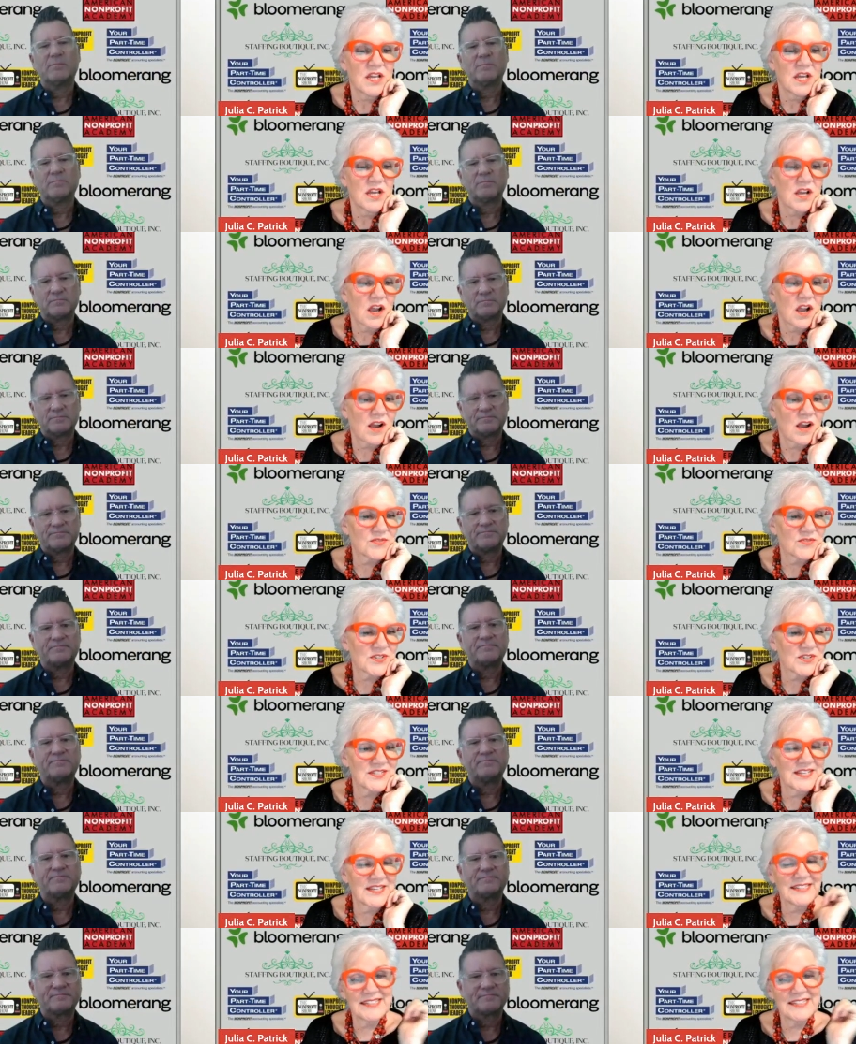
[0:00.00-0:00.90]

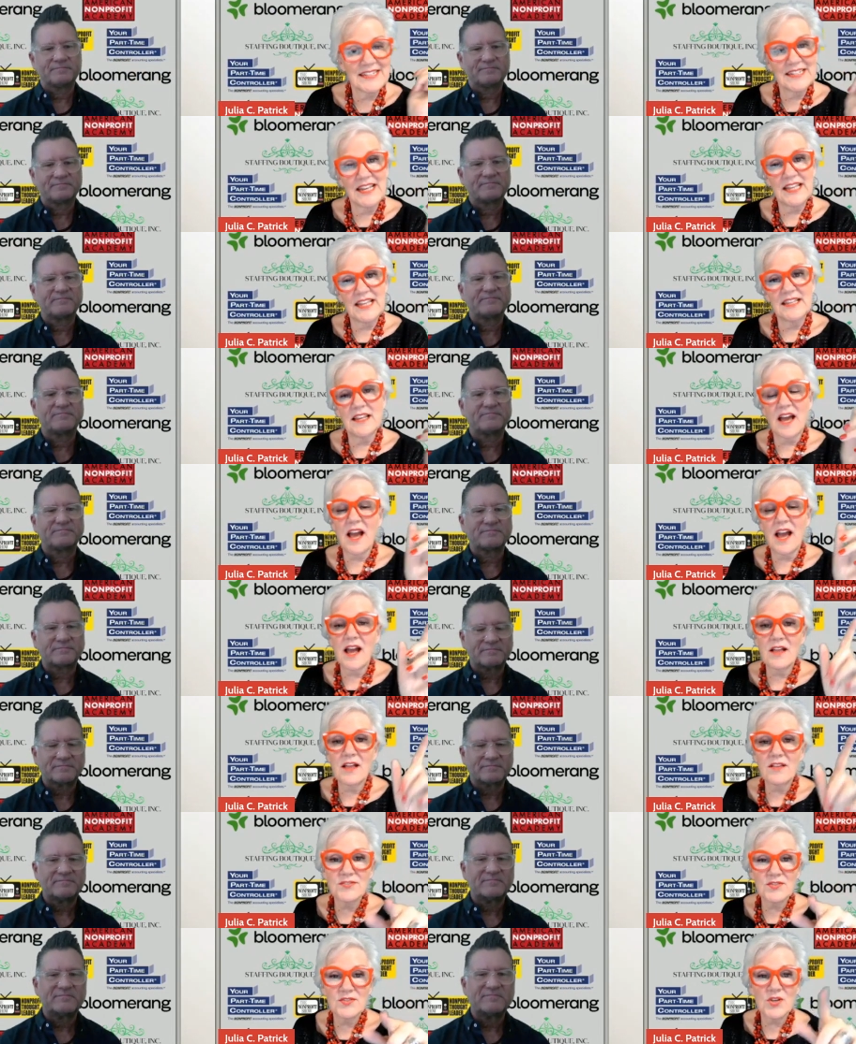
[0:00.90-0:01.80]
Speaker 1: conversation. And
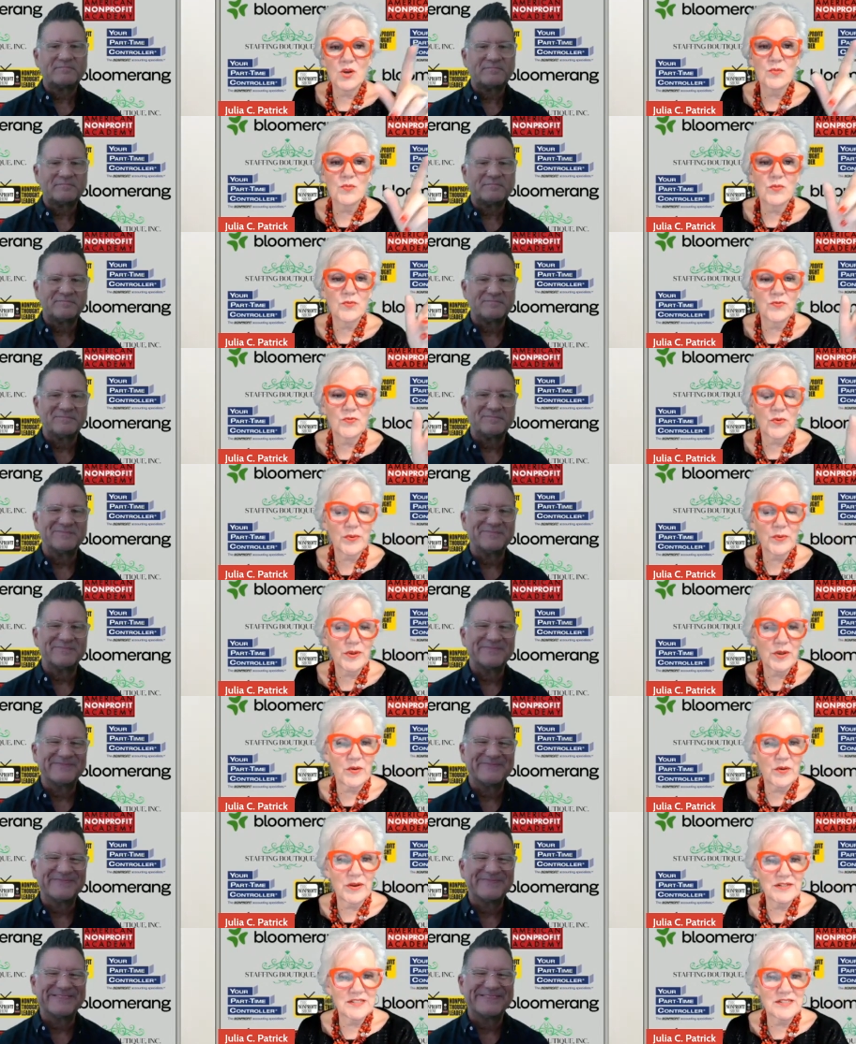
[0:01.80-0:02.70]
also, before we
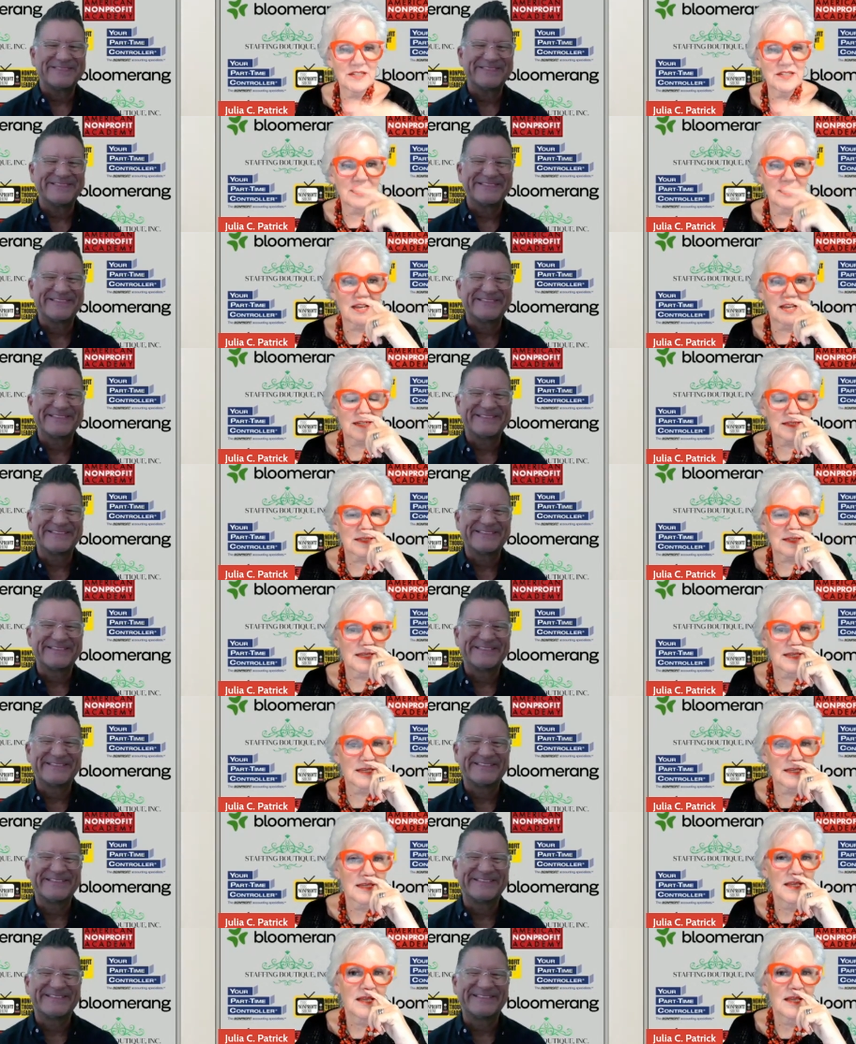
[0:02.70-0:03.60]
go on to the next
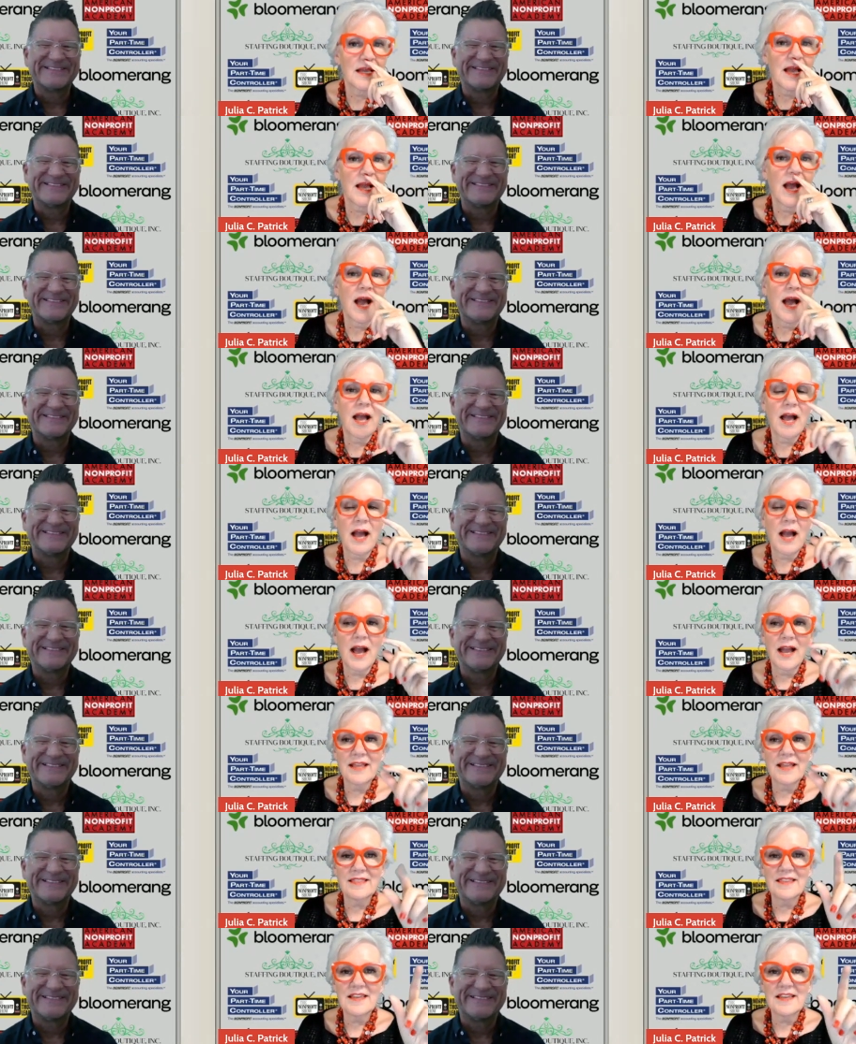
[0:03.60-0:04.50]
thing,
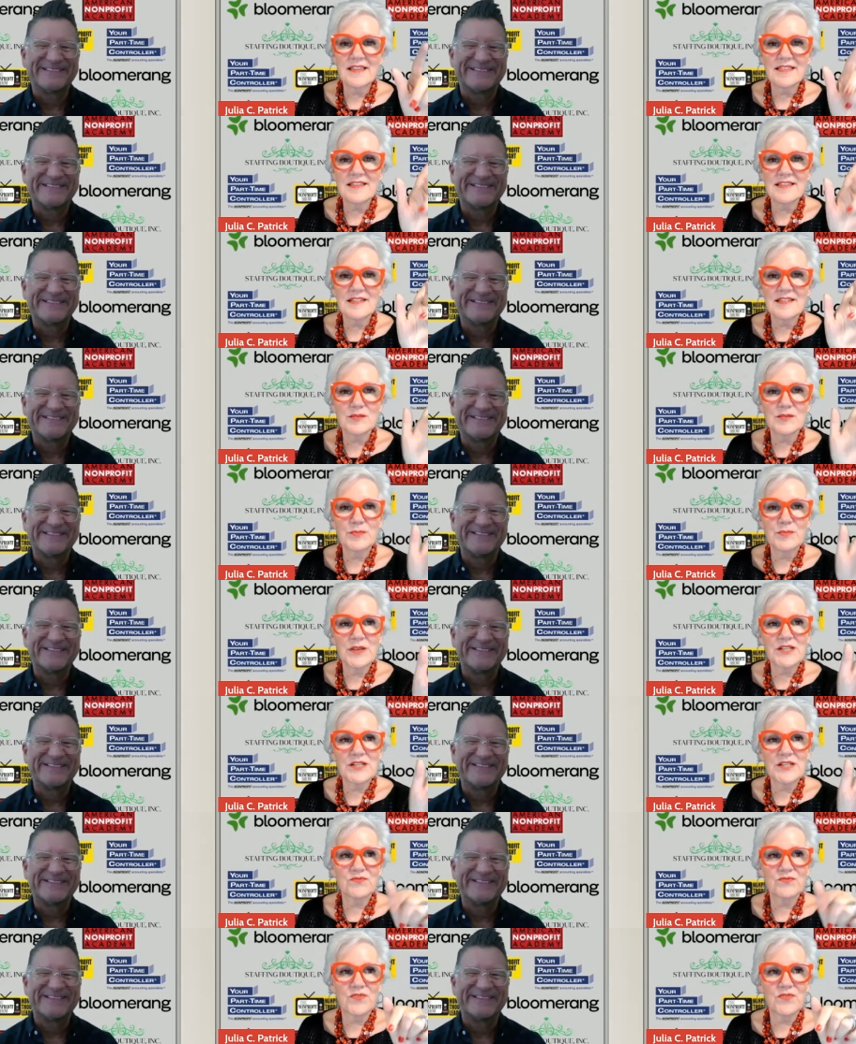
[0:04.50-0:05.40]
I think this
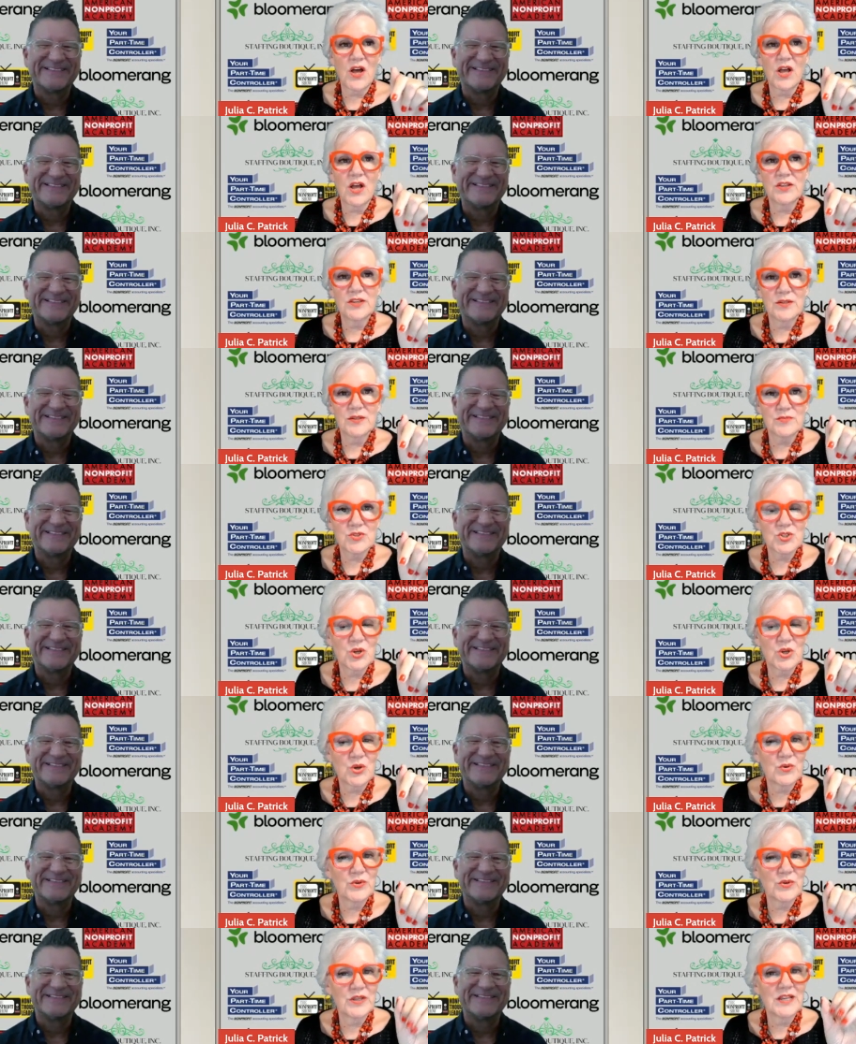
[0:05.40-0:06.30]
speaks volumes,
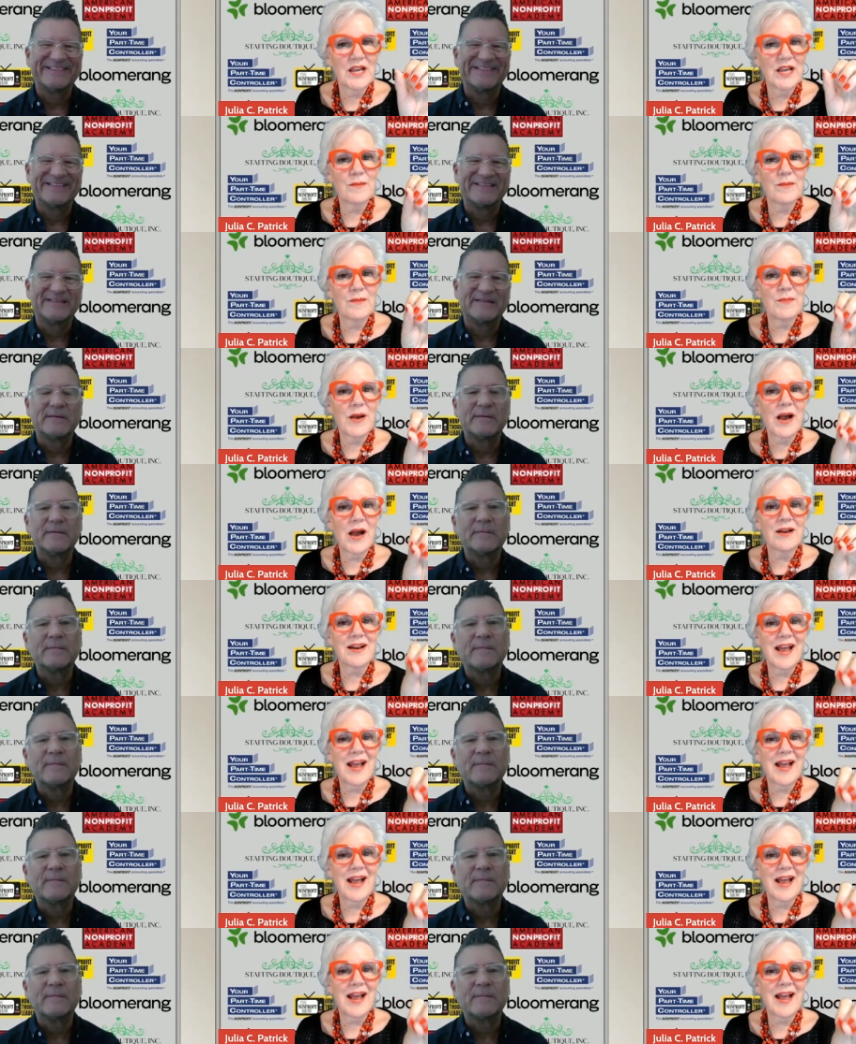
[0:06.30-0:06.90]
Tony, about